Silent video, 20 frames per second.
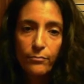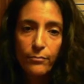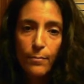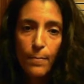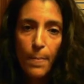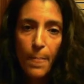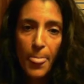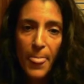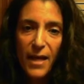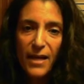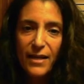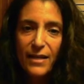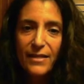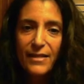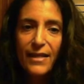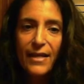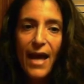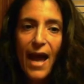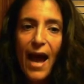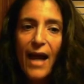It is
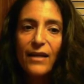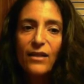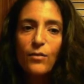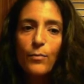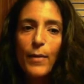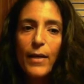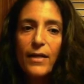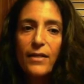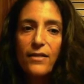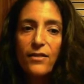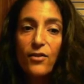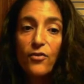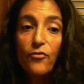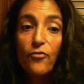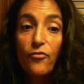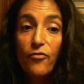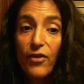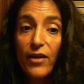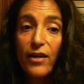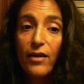an act based in
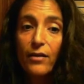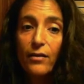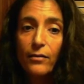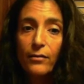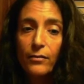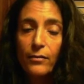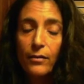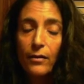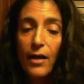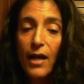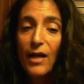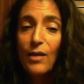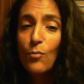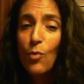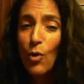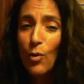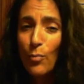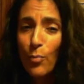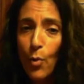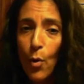fear, and more
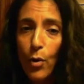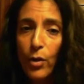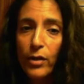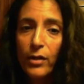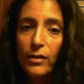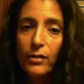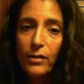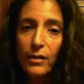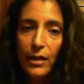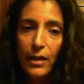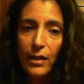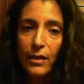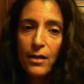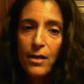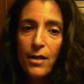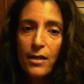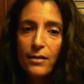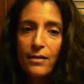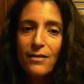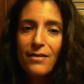importantly,
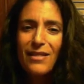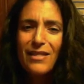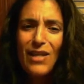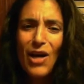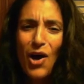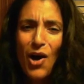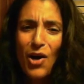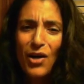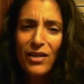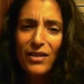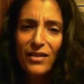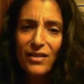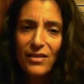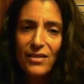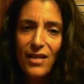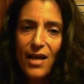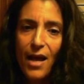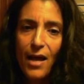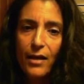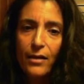this is a heartless
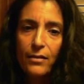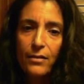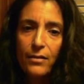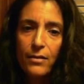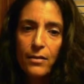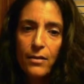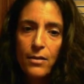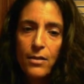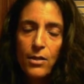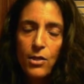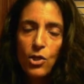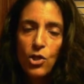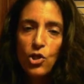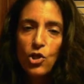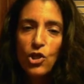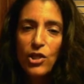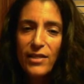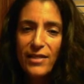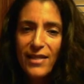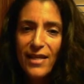act. She
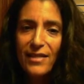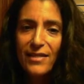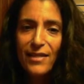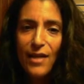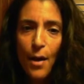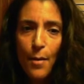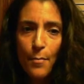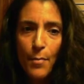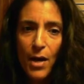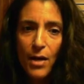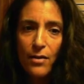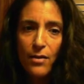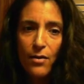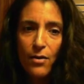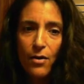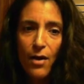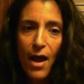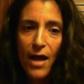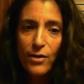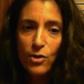sends a
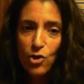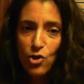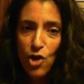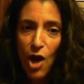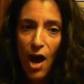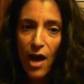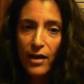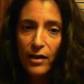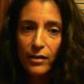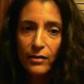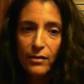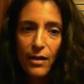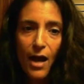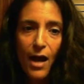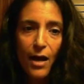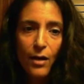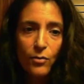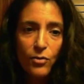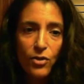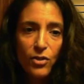mother and child
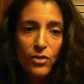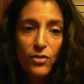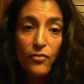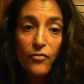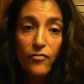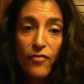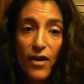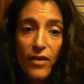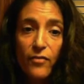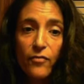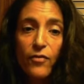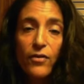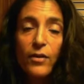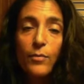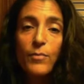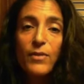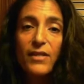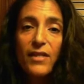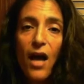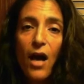out to fend for
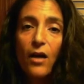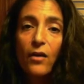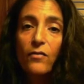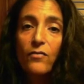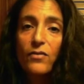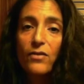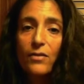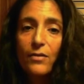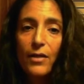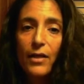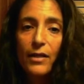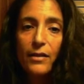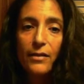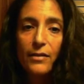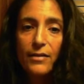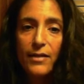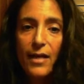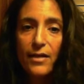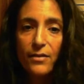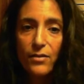themselves in the
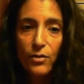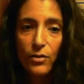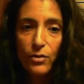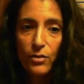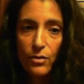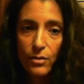desert.